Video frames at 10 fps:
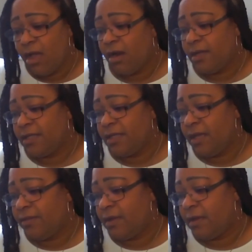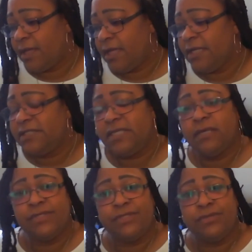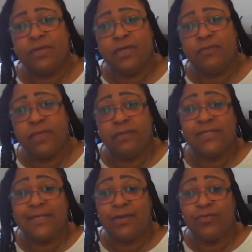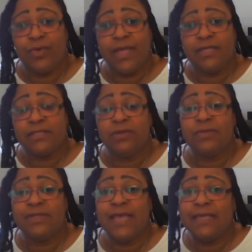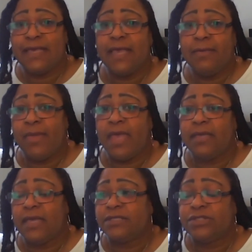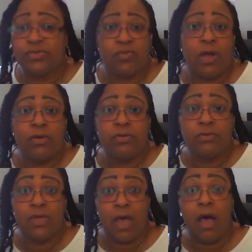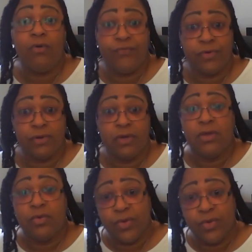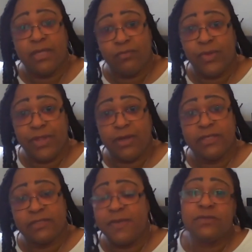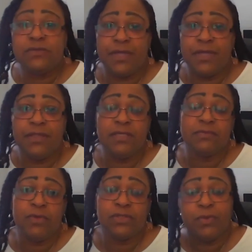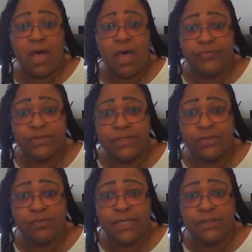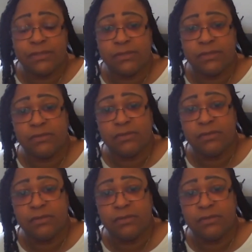Are there any tips that you can give them to get ready so that they can make a strong offer especially when they're in these multiple offer situations?